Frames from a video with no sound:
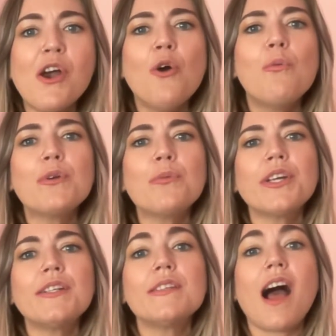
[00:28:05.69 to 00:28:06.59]
We're
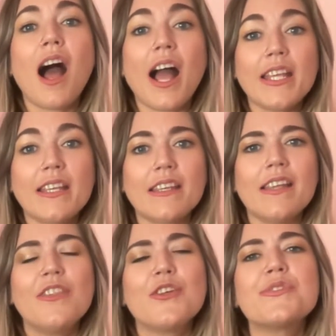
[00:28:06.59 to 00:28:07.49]
working to heighten
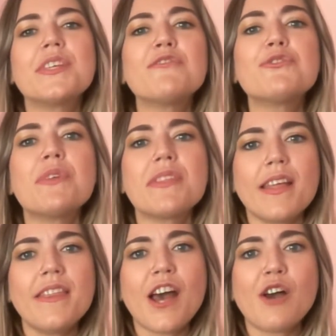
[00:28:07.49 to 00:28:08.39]
those gifts
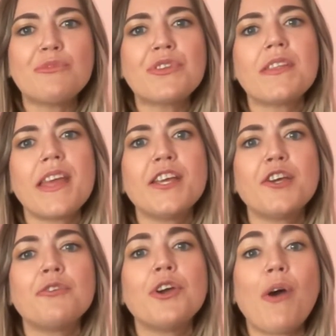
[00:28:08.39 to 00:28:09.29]
within them so that they
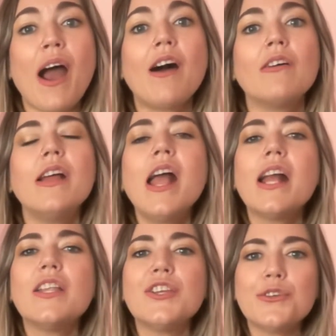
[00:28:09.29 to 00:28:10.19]
can go out
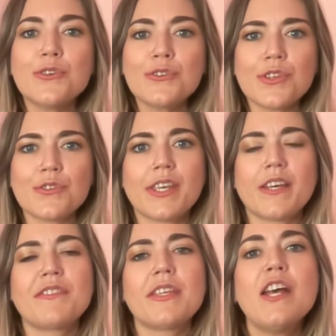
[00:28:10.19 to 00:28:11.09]
and use those
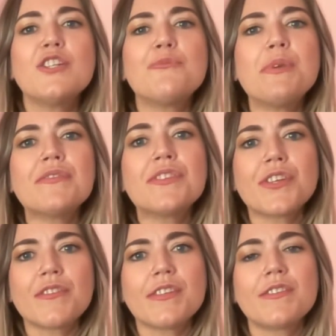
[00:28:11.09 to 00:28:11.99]
gifts to be of
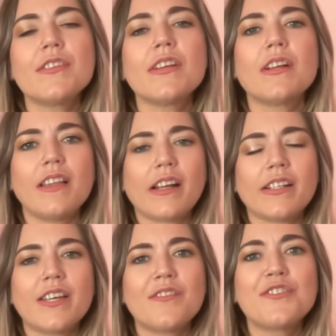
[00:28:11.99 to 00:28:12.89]
service to the
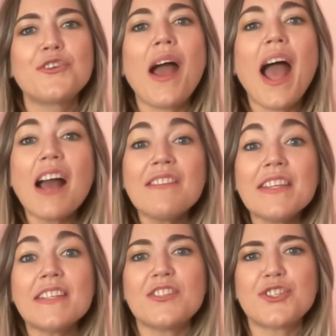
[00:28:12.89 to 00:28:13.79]
collective. So having
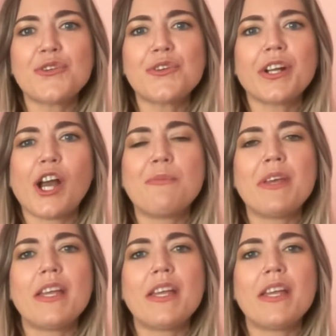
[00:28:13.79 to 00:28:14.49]
these children come in